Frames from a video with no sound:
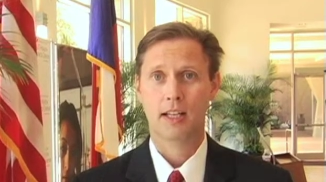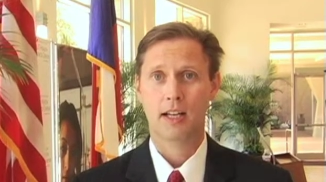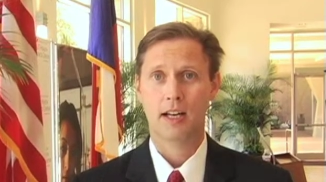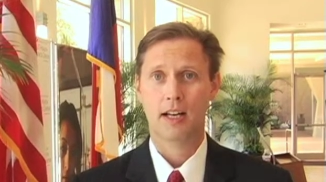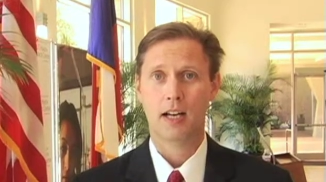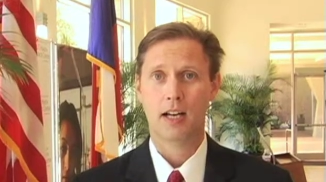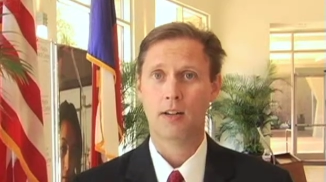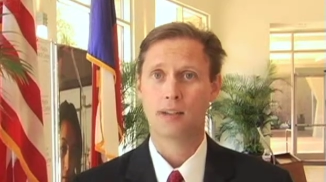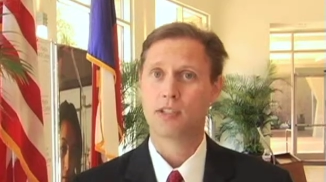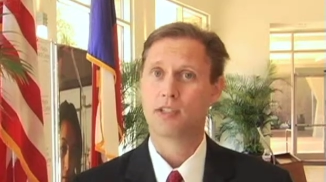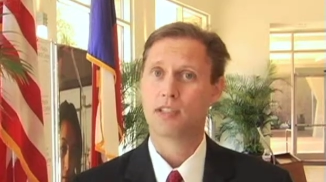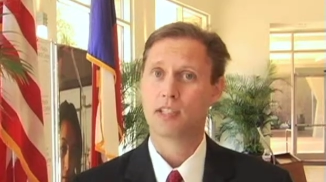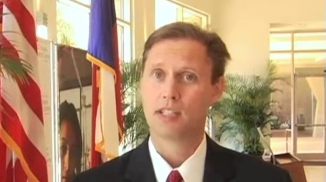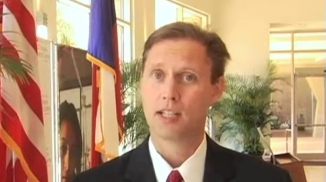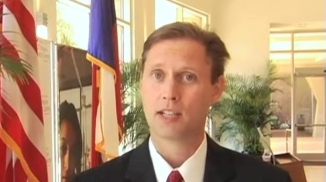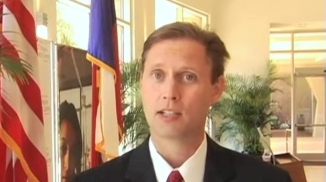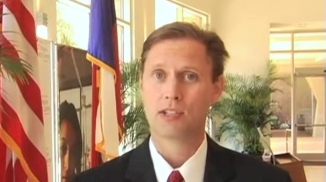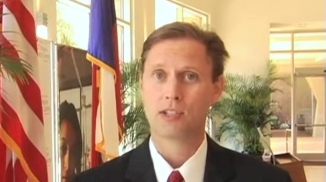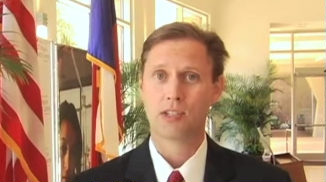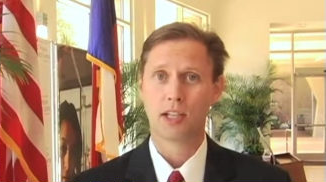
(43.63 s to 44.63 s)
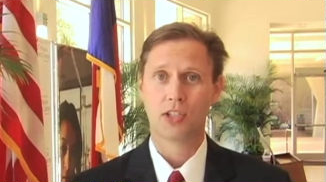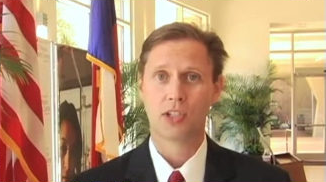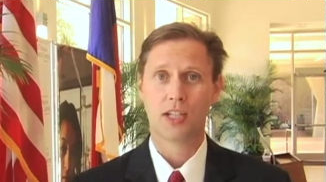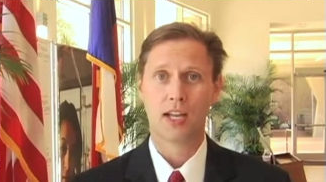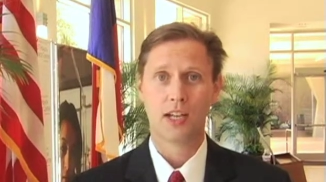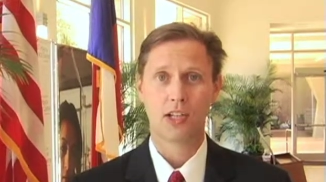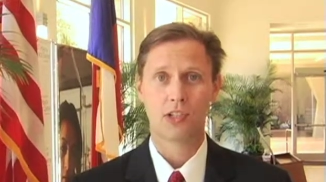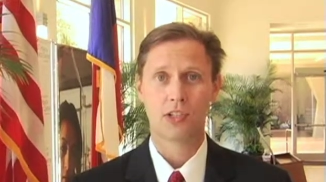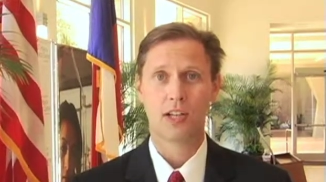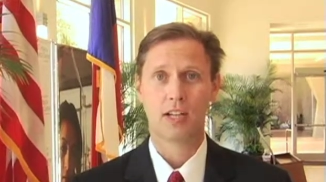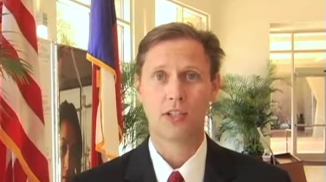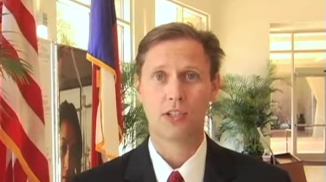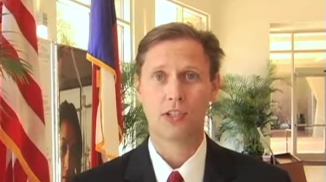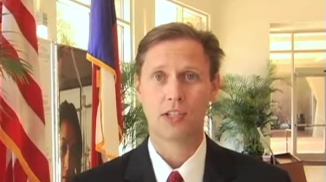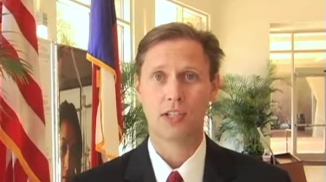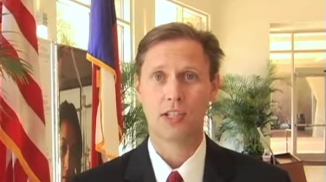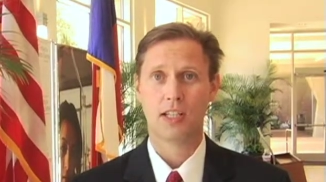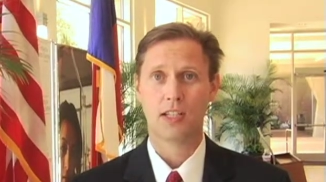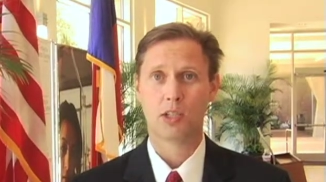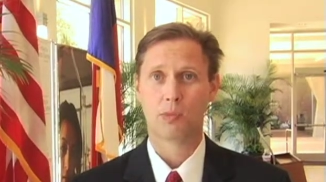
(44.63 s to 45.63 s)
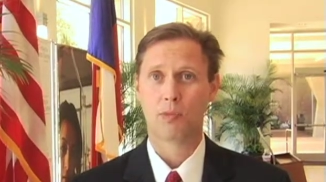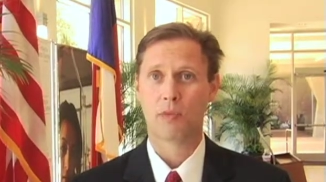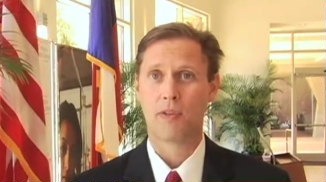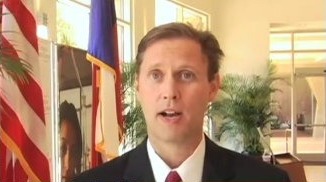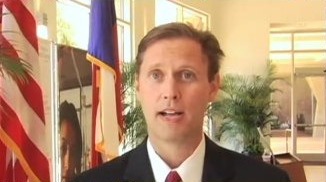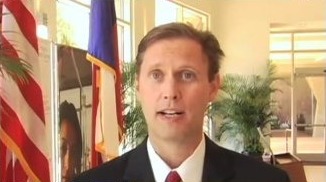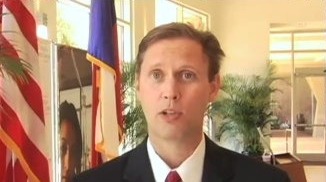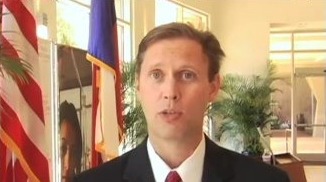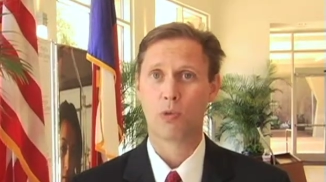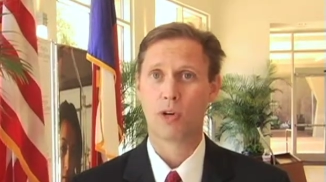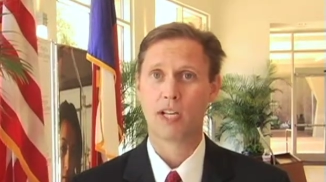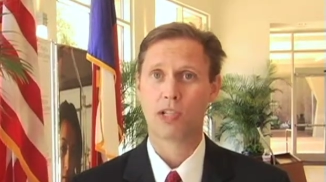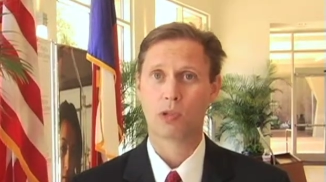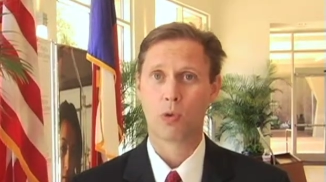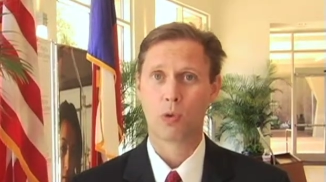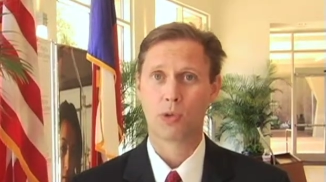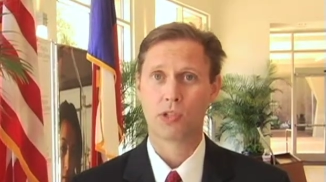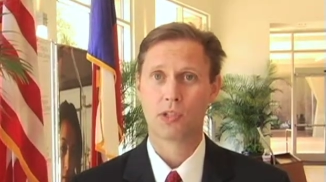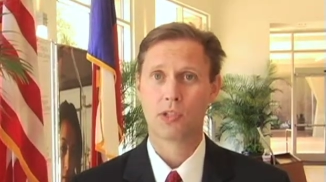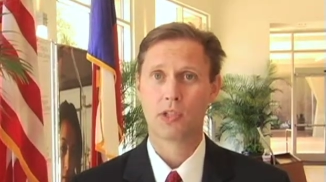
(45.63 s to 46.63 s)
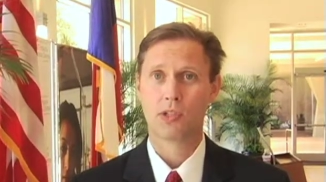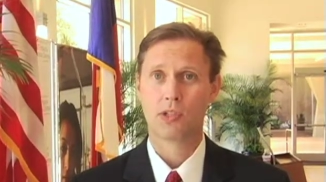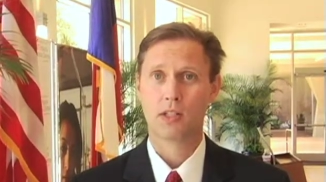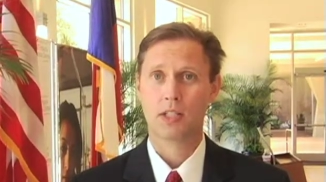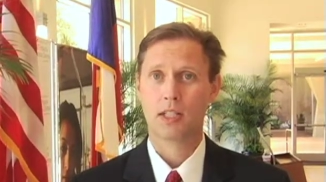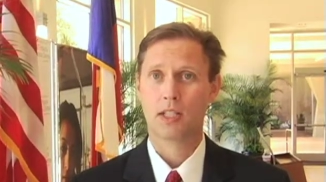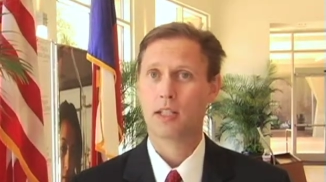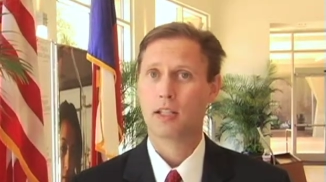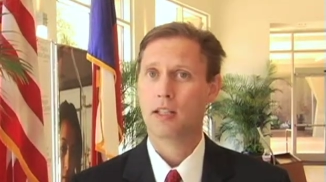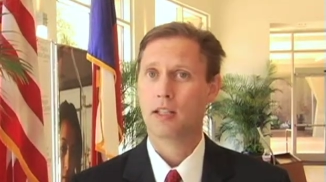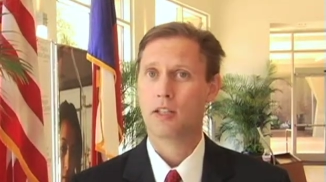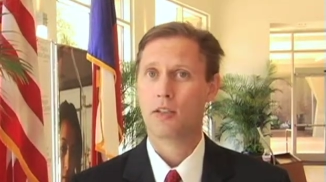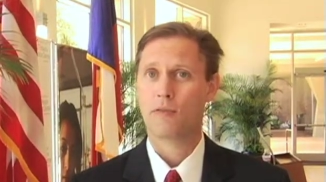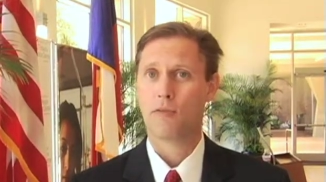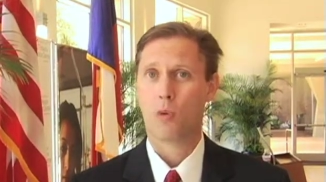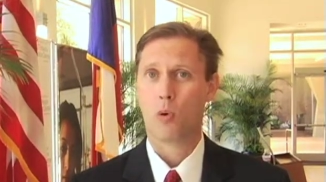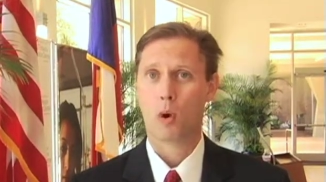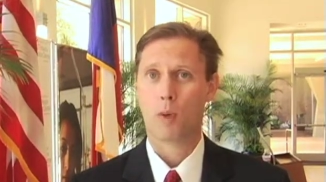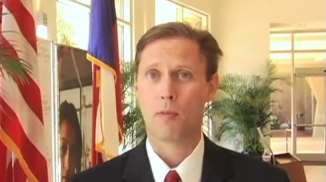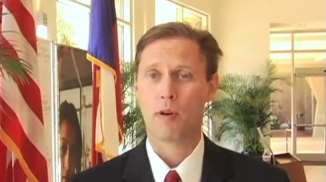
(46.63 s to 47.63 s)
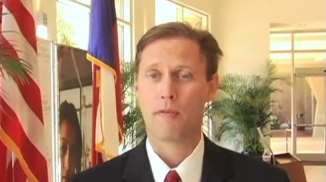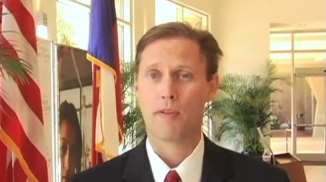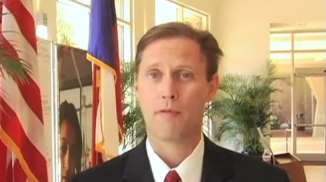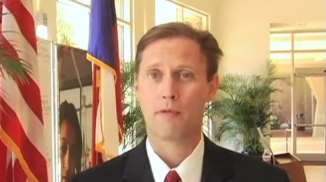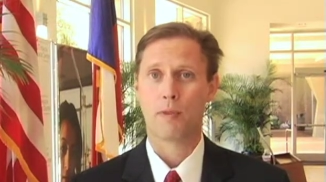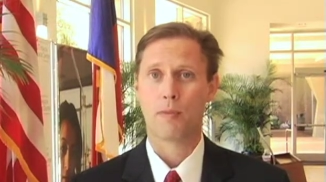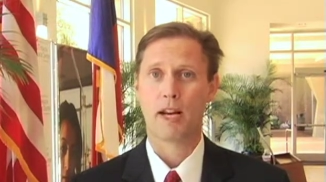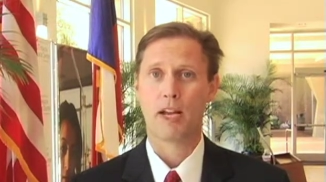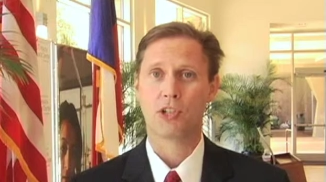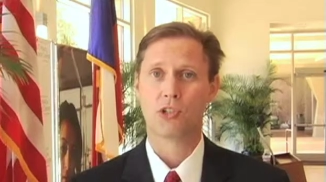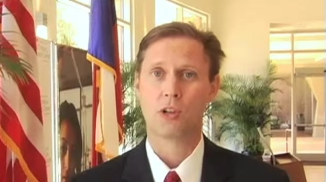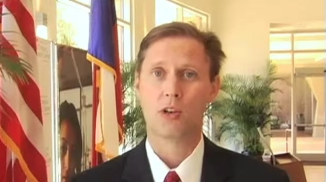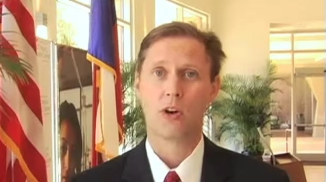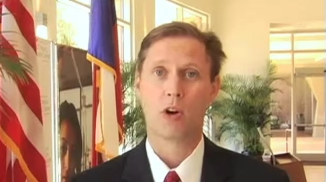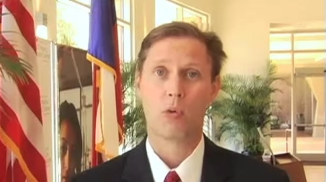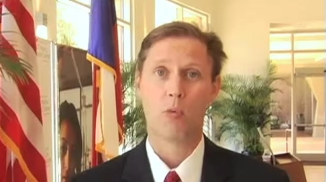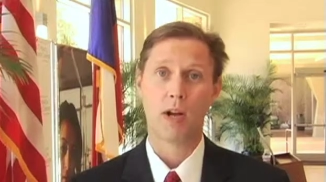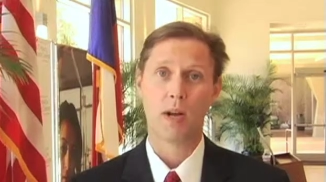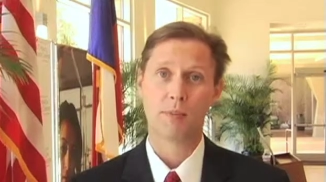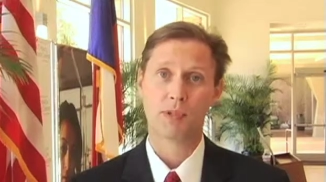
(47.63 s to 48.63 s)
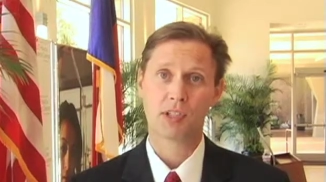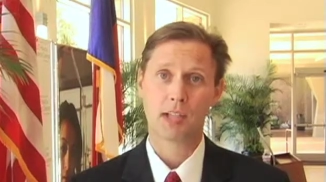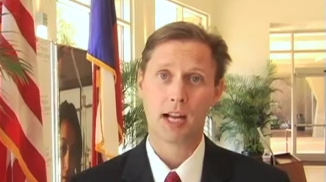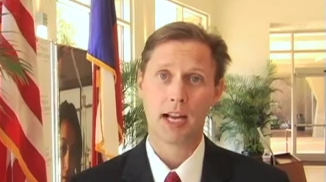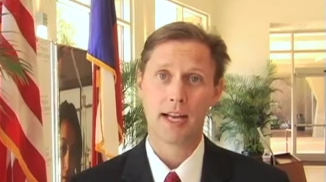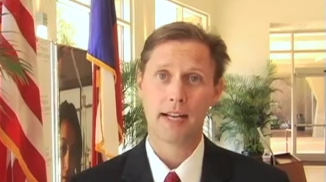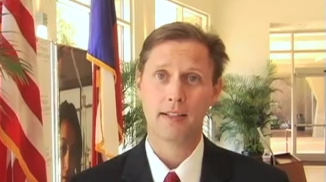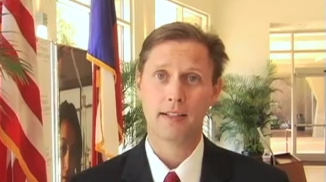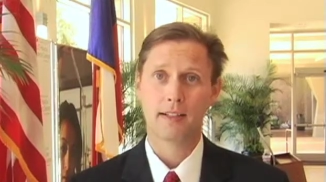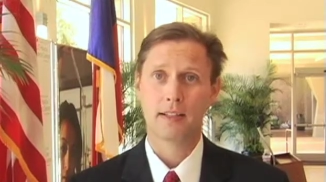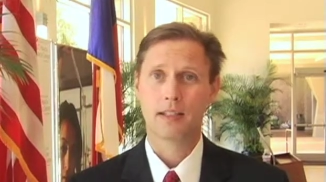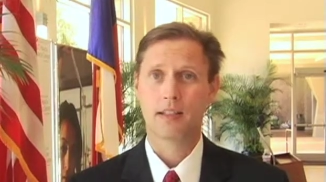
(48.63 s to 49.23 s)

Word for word: Uh, the Texas Education Agency is providing resources in the form of information on our website,